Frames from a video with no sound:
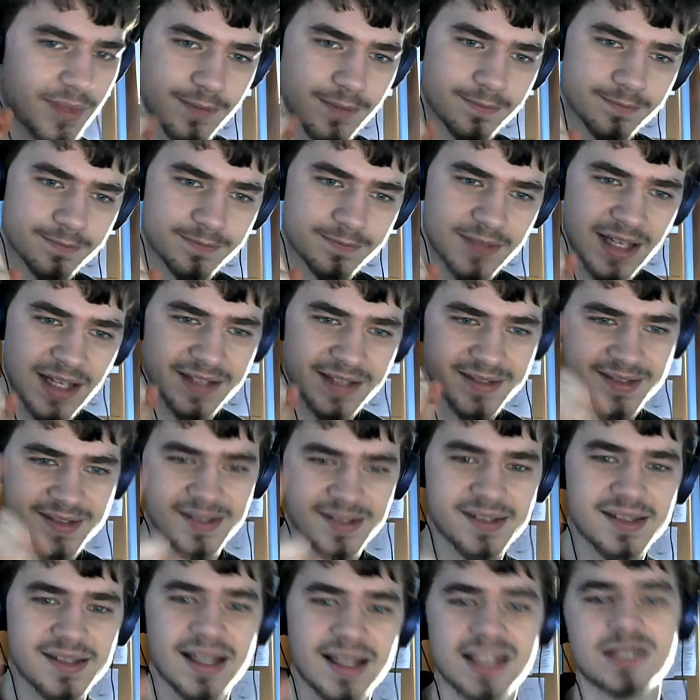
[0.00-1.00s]

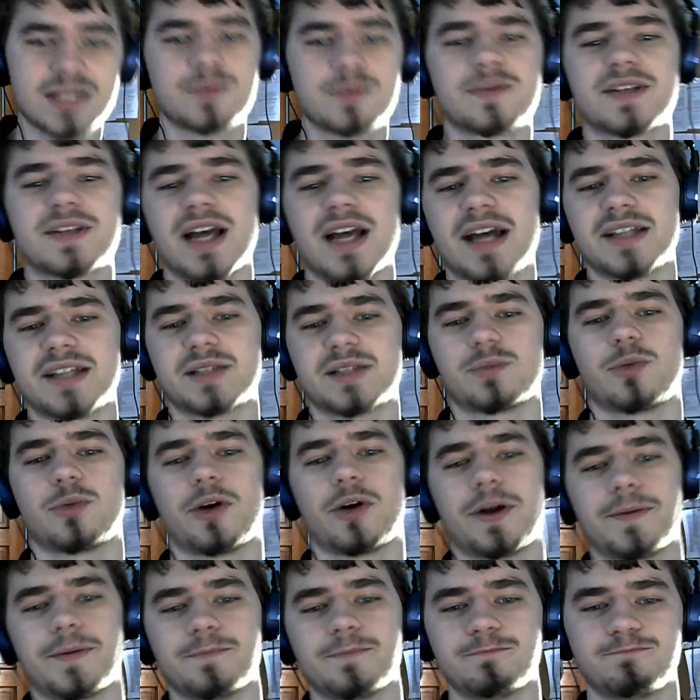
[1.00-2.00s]
that's that's besides the point.
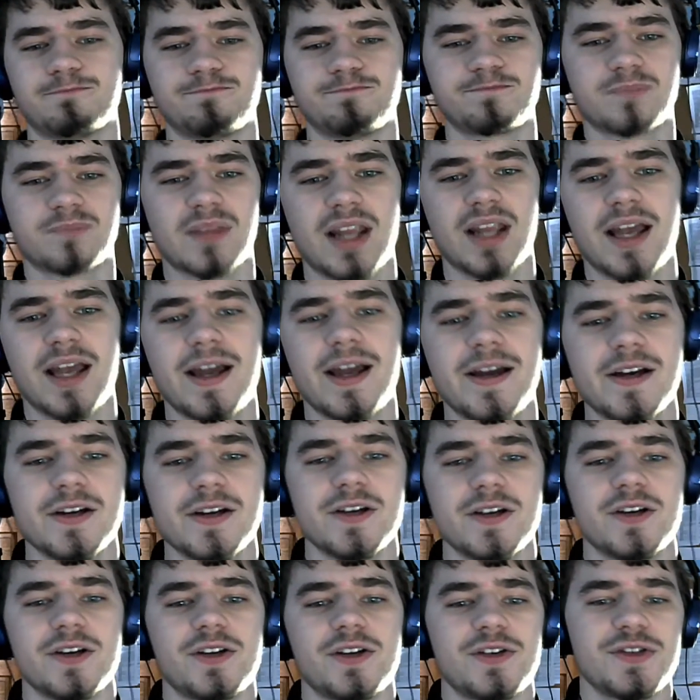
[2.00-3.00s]

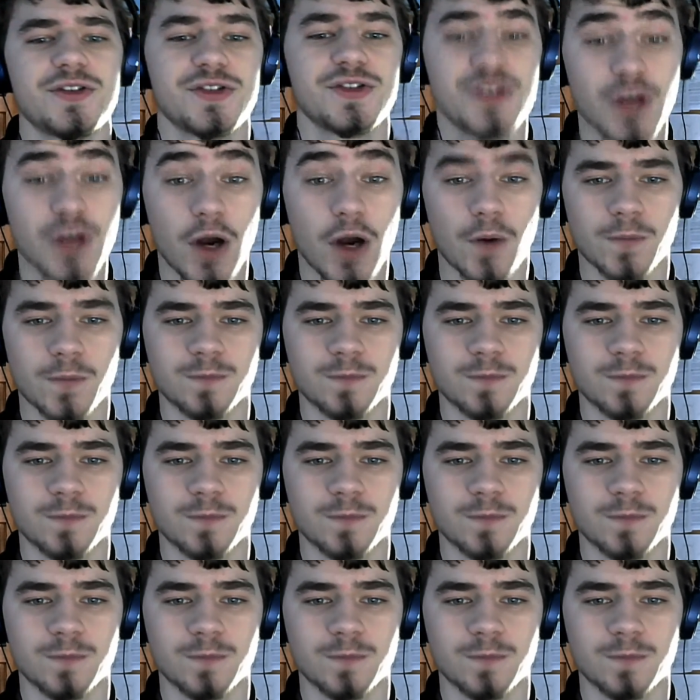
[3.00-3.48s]
So